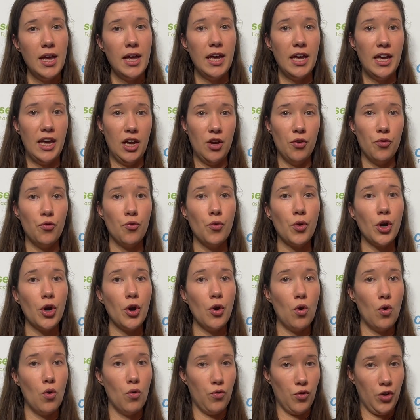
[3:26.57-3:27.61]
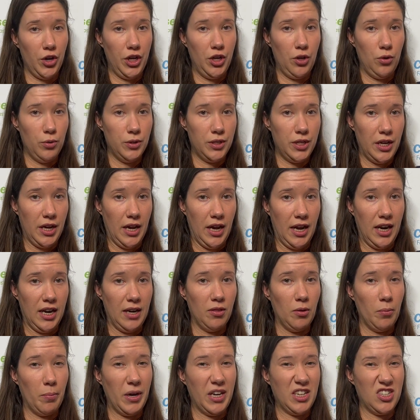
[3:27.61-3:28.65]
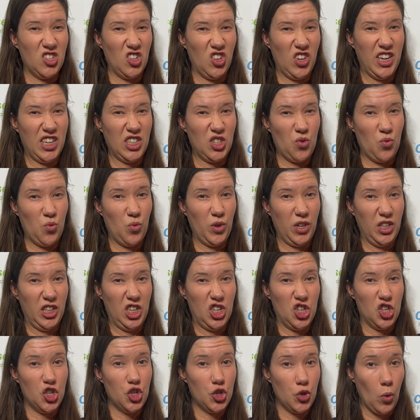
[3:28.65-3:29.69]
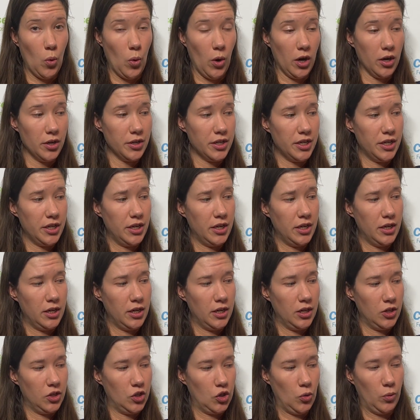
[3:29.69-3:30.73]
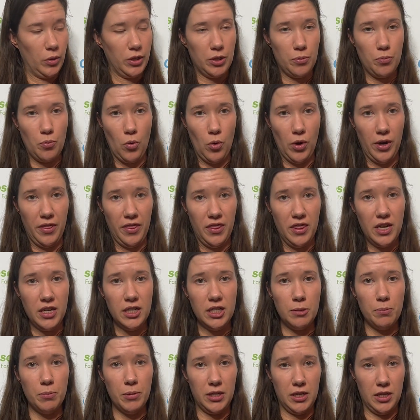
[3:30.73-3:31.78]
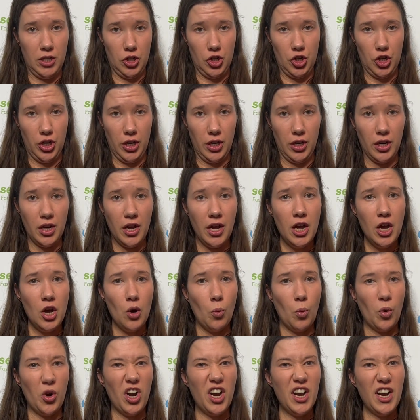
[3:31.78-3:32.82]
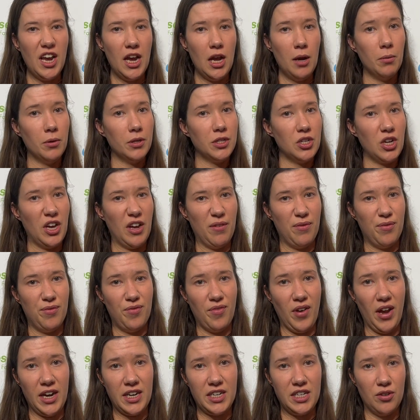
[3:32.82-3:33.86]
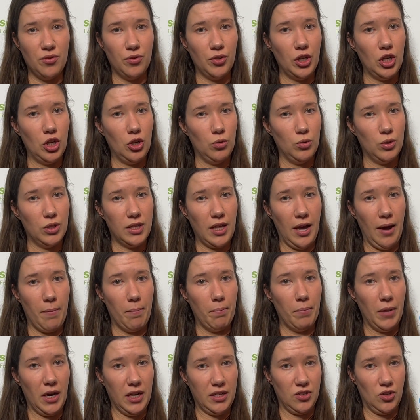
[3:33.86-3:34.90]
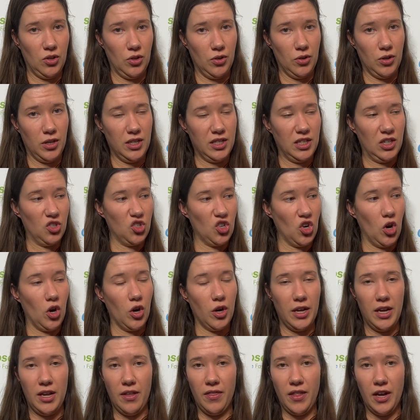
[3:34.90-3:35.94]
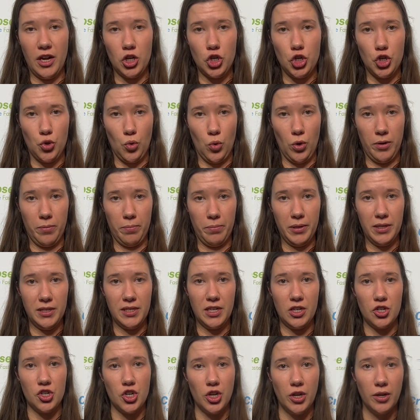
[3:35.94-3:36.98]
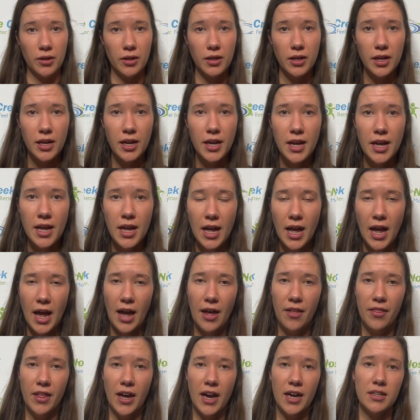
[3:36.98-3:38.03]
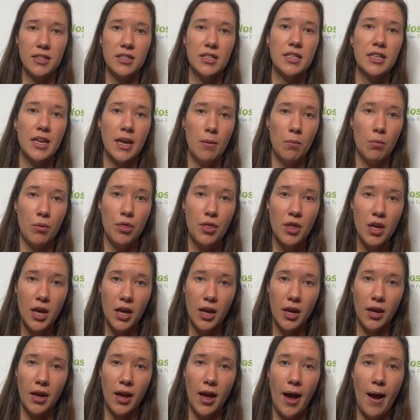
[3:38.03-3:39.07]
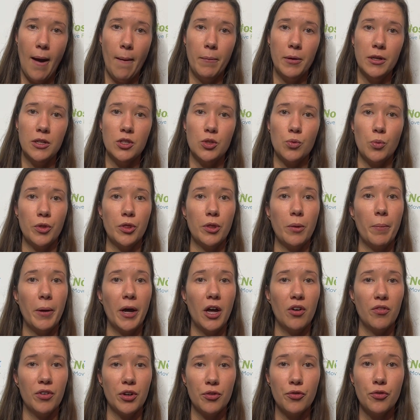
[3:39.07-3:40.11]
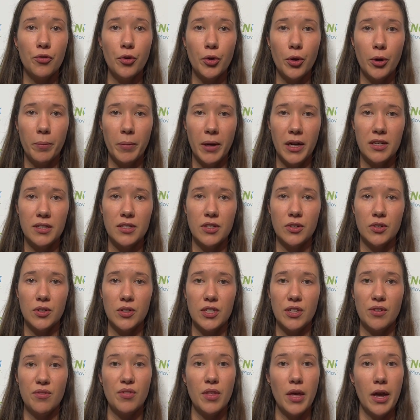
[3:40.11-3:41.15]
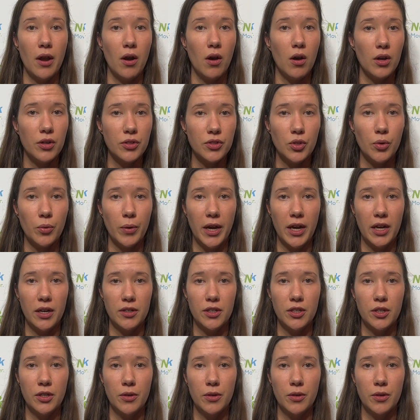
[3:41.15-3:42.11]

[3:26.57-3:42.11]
if we're overusing it and the muscle gets really short, so it's more in this position, we're not able to effectively use that muscle because it's already in that shortened position. And that same thing happens with the pelvic floor muscles if they also get